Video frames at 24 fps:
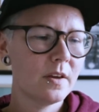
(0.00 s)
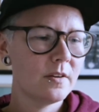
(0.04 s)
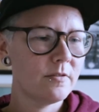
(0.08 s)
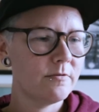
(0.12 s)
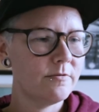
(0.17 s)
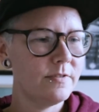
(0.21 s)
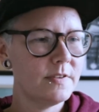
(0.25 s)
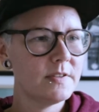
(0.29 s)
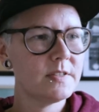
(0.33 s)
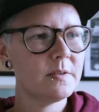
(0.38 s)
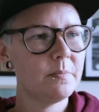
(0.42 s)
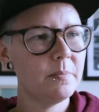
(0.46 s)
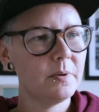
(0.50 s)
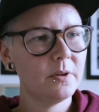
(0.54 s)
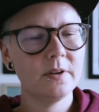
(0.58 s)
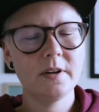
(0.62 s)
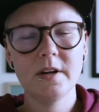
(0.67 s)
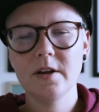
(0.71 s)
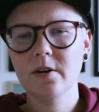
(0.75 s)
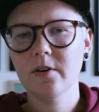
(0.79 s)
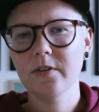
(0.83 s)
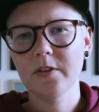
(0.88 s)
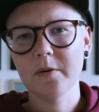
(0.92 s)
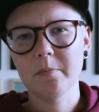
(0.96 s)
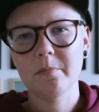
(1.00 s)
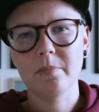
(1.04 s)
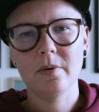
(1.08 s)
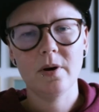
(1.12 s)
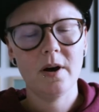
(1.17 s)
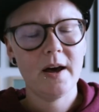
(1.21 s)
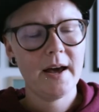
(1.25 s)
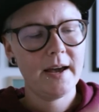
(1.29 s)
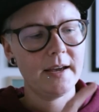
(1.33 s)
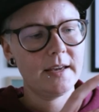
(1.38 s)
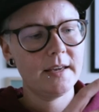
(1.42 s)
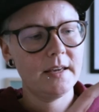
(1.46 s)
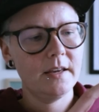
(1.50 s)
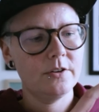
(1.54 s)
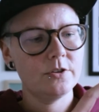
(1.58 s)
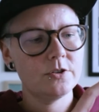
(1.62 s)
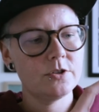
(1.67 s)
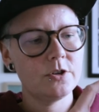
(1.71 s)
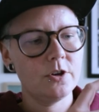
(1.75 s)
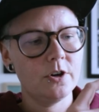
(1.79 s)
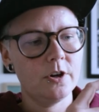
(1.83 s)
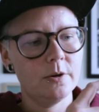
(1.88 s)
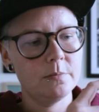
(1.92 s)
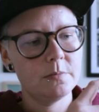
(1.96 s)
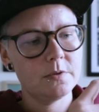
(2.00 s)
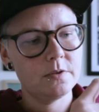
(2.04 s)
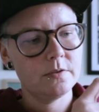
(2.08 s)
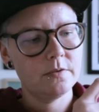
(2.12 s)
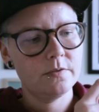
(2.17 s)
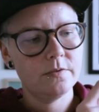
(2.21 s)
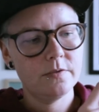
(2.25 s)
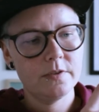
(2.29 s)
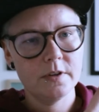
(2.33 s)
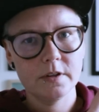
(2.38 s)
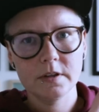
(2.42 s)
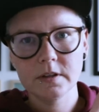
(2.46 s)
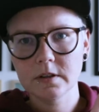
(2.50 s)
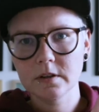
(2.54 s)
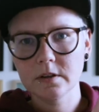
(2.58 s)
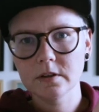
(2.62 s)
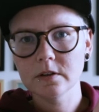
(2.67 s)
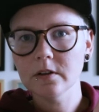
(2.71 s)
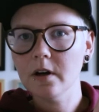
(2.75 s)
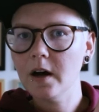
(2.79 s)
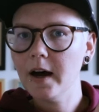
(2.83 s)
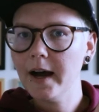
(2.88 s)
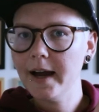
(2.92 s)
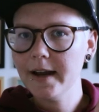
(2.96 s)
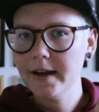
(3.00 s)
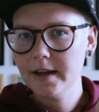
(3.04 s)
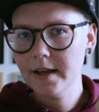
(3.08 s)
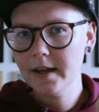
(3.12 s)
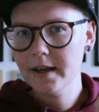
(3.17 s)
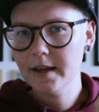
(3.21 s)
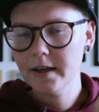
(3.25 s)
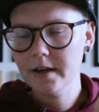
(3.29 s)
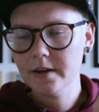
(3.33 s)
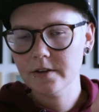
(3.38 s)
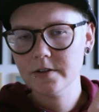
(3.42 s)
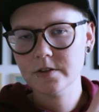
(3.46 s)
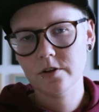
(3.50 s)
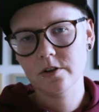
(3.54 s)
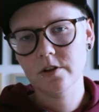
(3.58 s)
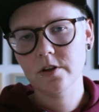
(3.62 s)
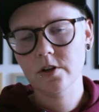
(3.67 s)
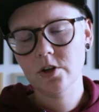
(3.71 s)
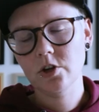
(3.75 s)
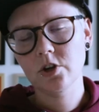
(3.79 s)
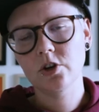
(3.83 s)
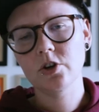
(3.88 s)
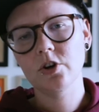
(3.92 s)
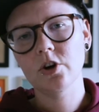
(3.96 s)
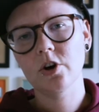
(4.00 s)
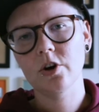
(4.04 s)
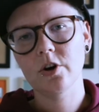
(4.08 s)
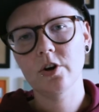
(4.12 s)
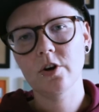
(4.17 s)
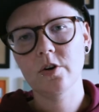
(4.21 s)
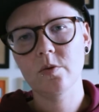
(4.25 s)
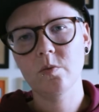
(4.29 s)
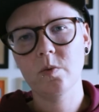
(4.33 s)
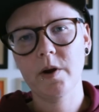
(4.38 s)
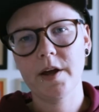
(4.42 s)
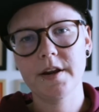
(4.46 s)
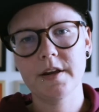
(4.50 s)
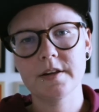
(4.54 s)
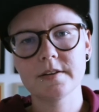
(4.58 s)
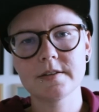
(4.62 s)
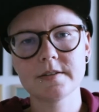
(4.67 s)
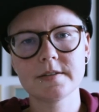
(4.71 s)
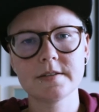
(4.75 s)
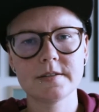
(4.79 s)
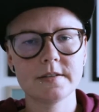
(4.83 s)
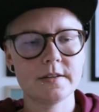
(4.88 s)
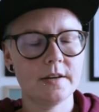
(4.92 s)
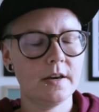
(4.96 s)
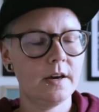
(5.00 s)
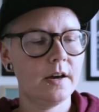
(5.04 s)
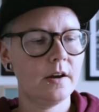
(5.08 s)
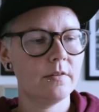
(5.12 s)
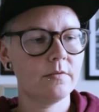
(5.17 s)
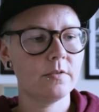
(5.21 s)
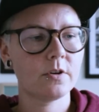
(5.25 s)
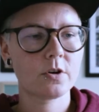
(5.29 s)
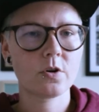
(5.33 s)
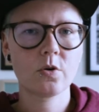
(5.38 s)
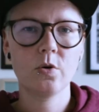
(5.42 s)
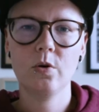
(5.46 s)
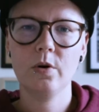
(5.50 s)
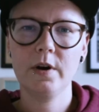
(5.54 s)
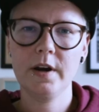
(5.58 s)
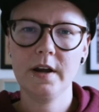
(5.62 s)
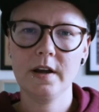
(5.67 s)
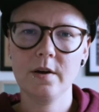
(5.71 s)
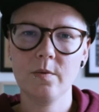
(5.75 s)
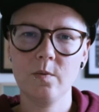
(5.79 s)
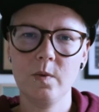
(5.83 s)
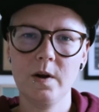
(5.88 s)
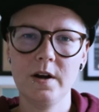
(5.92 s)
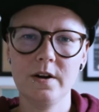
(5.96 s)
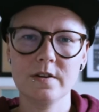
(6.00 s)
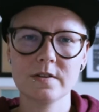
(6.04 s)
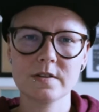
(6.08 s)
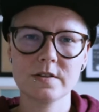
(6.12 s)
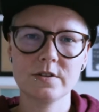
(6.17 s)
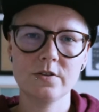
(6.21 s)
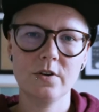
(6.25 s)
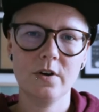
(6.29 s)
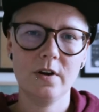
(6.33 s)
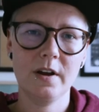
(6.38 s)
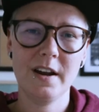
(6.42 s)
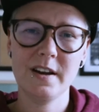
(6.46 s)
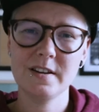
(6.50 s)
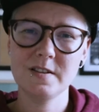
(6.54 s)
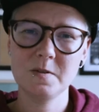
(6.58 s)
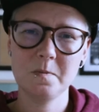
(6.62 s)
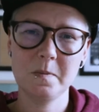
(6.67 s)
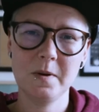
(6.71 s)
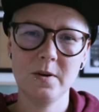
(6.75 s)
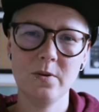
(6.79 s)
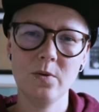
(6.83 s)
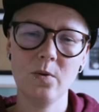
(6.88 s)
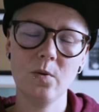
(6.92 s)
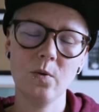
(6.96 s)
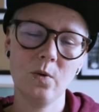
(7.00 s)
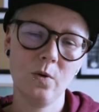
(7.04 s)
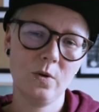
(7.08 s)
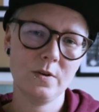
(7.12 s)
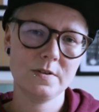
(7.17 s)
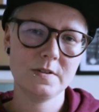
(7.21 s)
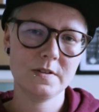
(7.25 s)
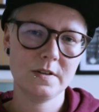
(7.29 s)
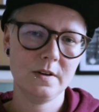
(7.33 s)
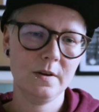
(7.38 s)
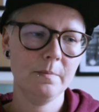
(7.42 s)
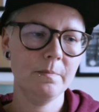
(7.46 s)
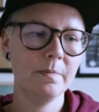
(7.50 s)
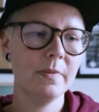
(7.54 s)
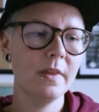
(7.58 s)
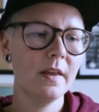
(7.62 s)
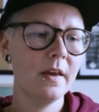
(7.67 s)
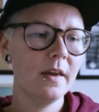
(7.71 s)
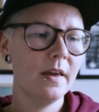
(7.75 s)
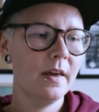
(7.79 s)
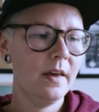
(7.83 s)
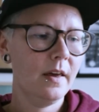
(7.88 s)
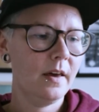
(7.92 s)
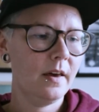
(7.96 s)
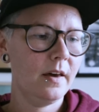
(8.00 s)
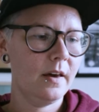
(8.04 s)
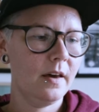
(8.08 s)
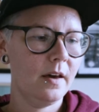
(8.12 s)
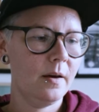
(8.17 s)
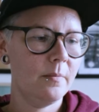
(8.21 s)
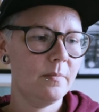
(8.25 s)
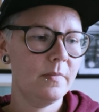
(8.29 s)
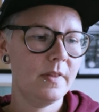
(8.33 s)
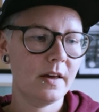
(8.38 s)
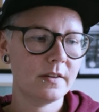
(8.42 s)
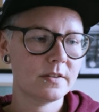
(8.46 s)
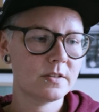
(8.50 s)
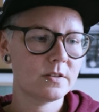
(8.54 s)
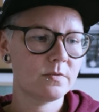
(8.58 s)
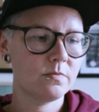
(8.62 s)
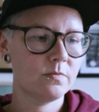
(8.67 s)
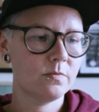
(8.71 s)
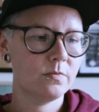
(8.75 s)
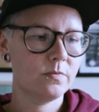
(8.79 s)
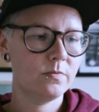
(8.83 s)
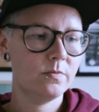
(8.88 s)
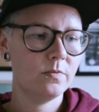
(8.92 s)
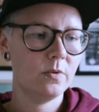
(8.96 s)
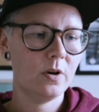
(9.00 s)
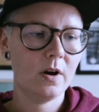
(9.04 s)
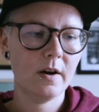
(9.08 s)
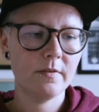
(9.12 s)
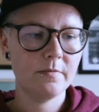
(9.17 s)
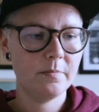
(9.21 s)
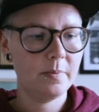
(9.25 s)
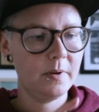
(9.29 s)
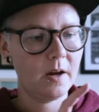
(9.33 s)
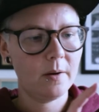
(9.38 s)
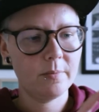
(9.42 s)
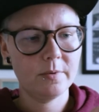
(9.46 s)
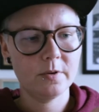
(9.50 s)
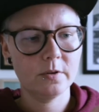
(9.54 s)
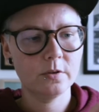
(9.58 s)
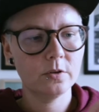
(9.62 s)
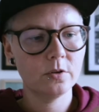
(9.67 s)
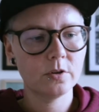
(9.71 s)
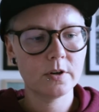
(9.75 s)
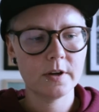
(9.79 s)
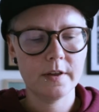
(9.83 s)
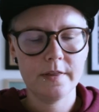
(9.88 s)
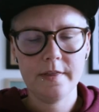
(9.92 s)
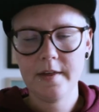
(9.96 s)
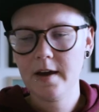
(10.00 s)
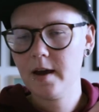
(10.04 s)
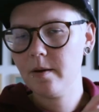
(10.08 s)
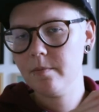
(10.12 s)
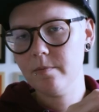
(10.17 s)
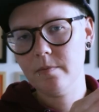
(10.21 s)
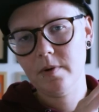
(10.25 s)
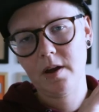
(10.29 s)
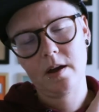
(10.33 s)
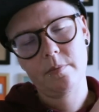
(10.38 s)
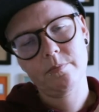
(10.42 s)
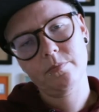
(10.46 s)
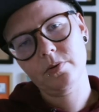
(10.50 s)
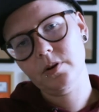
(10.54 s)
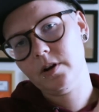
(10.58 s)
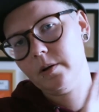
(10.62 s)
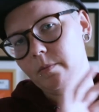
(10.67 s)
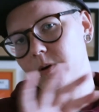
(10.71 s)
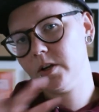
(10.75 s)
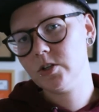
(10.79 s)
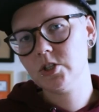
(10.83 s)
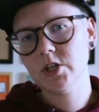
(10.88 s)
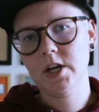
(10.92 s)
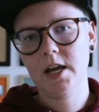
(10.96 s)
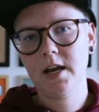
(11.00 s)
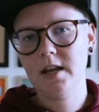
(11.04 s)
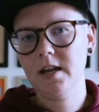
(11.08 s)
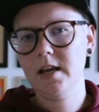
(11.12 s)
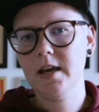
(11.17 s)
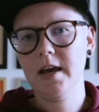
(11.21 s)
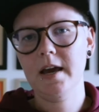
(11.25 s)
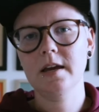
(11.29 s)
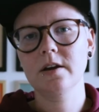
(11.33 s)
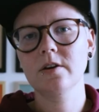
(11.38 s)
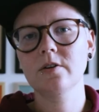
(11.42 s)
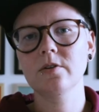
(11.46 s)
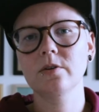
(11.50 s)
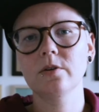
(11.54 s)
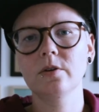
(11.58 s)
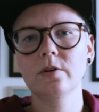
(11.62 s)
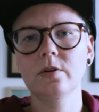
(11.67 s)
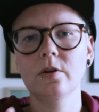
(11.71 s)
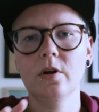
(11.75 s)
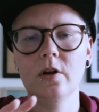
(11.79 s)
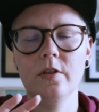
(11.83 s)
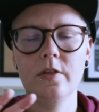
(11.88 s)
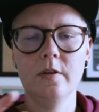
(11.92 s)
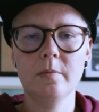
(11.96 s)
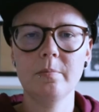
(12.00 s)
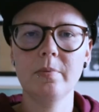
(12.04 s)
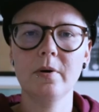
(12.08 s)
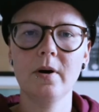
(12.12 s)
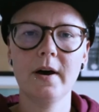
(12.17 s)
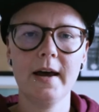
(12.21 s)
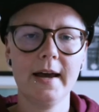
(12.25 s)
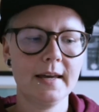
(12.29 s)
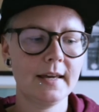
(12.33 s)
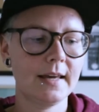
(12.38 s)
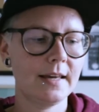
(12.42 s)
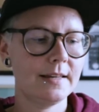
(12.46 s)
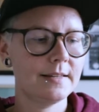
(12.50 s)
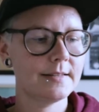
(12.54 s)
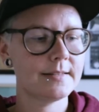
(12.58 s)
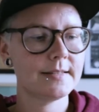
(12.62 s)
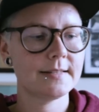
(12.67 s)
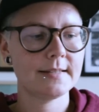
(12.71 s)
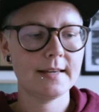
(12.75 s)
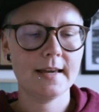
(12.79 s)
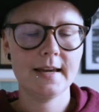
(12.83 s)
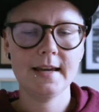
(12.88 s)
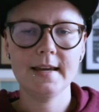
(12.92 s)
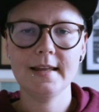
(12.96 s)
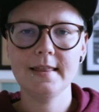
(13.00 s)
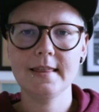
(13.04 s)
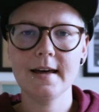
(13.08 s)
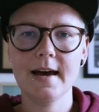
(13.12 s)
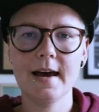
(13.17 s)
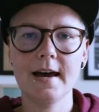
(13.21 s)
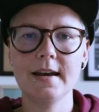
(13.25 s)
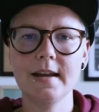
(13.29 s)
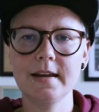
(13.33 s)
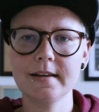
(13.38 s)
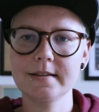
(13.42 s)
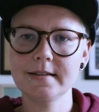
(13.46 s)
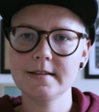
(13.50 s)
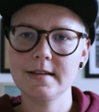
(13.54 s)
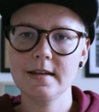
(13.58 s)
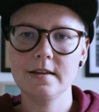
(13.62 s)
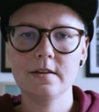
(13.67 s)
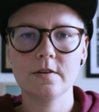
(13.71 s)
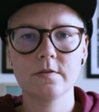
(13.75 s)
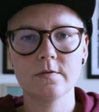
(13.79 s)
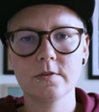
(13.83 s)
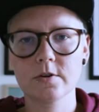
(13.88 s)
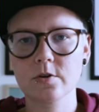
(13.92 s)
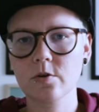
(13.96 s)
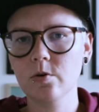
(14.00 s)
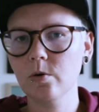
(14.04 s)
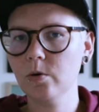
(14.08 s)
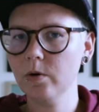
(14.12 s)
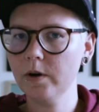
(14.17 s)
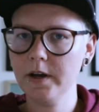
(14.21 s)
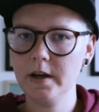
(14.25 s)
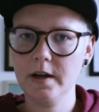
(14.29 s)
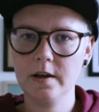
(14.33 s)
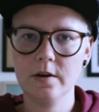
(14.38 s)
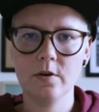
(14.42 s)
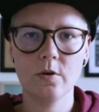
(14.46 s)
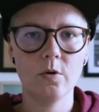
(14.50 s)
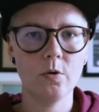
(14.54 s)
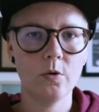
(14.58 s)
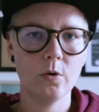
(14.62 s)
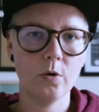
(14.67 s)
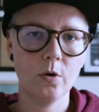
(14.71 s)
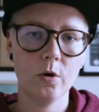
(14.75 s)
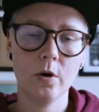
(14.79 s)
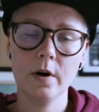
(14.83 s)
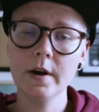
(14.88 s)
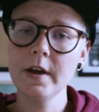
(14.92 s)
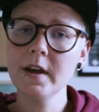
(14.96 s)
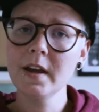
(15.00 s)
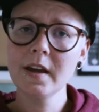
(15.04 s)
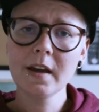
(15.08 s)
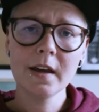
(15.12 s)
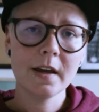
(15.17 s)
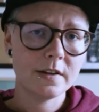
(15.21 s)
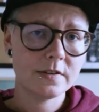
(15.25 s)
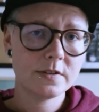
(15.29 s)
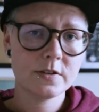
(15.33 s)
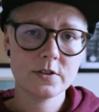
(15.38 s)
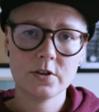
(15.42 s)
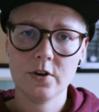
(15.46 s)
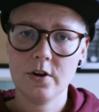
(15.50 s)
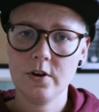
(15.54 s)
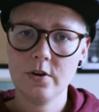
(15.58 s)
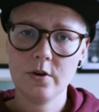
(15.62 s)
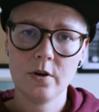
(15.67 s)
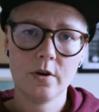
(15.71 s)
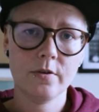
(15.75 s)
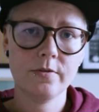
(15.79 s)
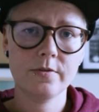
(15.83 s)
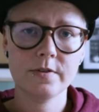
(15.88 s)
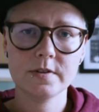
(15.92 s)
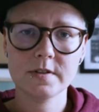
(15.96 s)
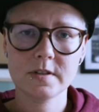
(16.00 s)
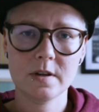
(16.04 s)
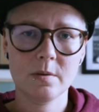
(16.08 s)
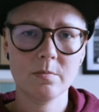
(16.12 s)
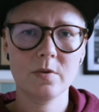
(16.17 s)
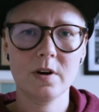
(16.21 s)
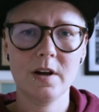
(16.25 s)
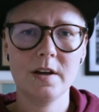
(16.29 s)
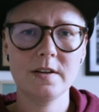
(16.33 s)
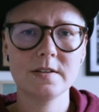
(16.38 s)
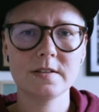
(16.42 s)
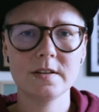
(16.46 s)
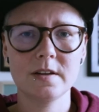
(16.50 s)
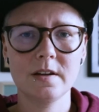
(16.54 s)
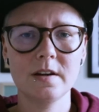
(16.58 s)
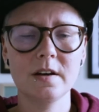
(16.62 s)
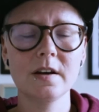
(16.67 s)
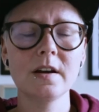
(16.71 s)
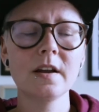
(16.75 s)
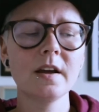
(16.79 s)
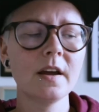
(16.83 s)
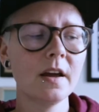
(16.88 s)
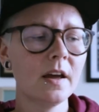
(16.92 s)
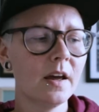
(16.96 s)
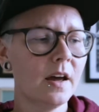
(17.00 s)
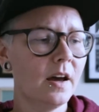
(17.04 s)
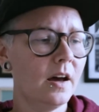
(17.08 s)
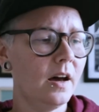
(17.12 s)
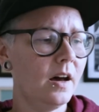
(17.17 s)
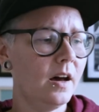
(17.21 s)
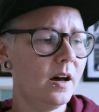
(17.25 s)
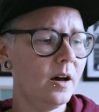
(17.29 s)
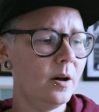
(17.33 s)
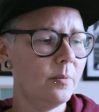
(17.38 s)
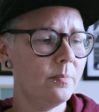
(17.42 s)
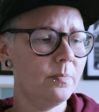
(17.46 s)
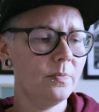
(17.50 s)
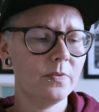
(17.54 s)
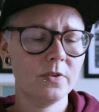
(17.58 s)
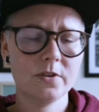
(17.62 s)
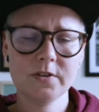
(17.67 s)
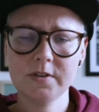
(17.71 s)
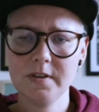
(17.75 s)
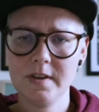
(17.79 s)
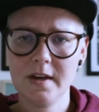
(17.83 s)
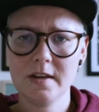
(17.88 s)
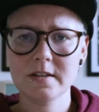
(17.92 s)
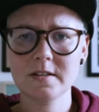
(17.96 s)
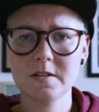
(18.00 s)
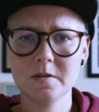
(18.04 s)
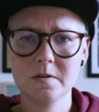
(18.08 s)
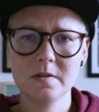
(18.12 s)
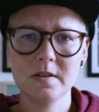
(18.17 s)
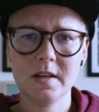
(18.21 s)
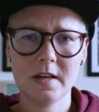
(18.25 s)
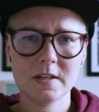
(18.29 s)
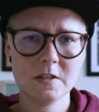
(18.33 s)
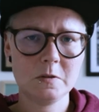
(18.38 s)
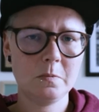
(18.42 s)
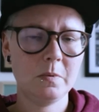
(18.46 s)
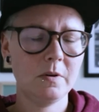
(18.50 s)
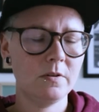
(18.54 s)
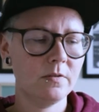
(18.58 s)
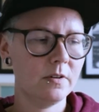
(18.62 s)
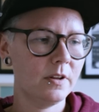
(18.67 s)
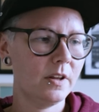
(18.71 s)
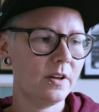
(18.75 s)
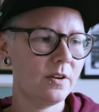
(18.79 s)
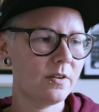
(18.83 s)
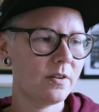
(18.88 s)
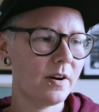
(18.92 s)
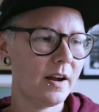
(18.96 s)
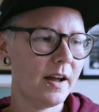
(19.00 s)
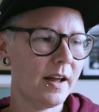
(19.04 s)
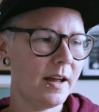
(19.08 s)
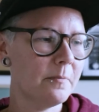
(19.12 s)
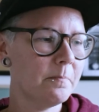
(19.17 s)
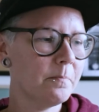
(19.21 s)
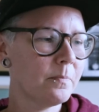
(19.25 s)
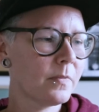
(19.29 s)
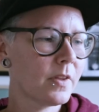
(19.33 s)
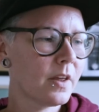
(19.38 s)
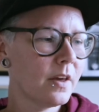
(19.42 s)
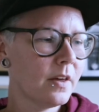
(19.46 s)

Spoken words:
Visibility on the bike in terms of the little light here so that you know when it's recording and when it's not has been awesome. I've been able to look at that at pretty much any angle on the bike and see that it's either recording or it's turned off for some reason. So that's been really great.